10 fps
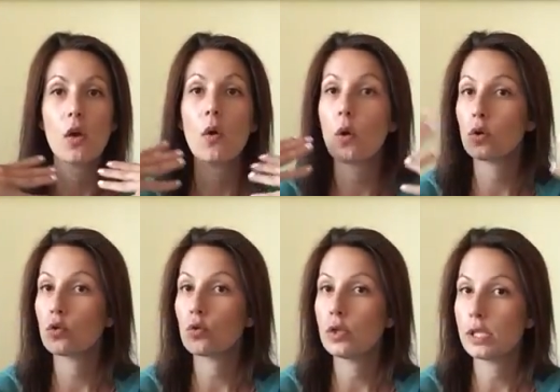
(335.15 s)
or
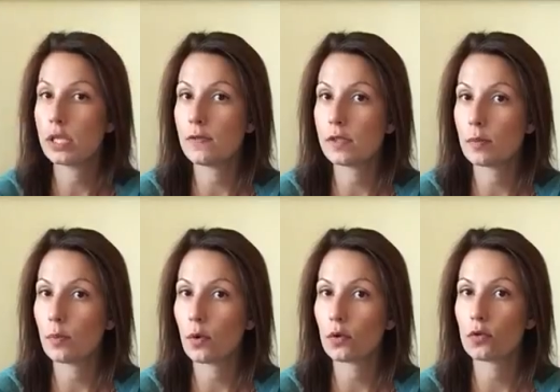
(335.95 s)
to receive
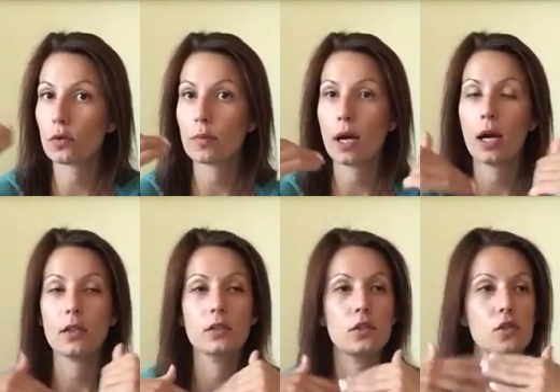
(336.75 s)
support from
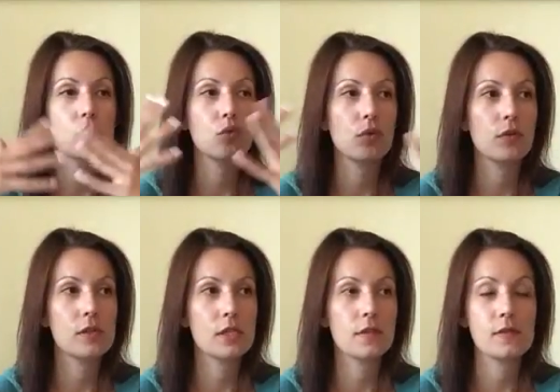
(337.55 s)
others, to
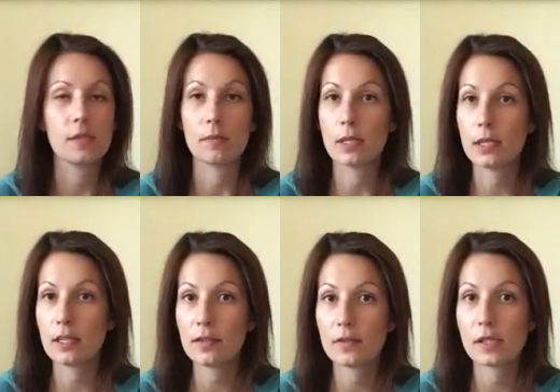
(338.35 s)
receive some
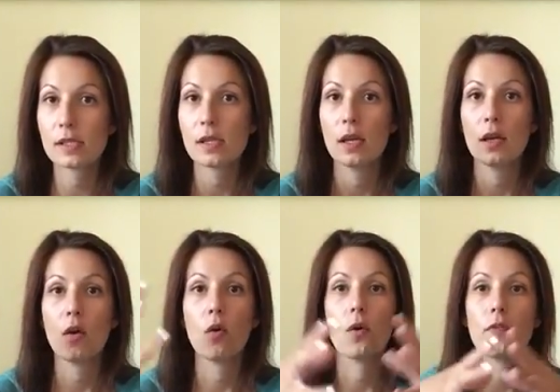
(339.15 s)
gifts
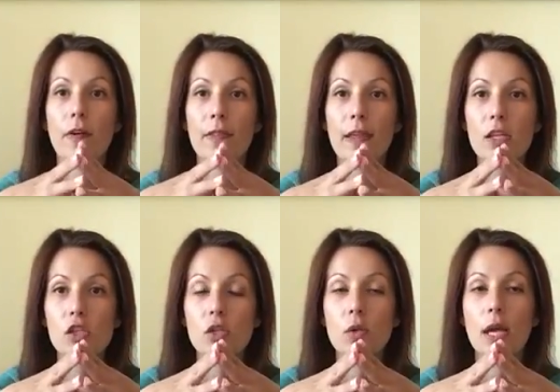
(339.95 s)
or
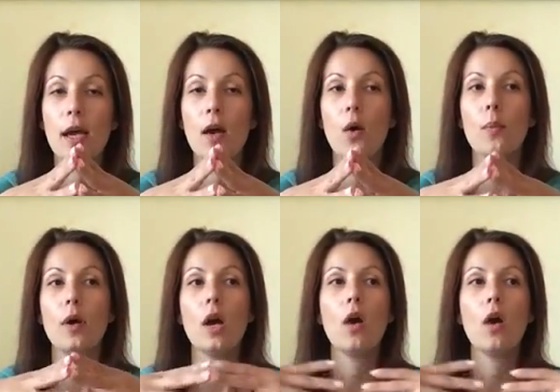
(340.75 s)
financial help,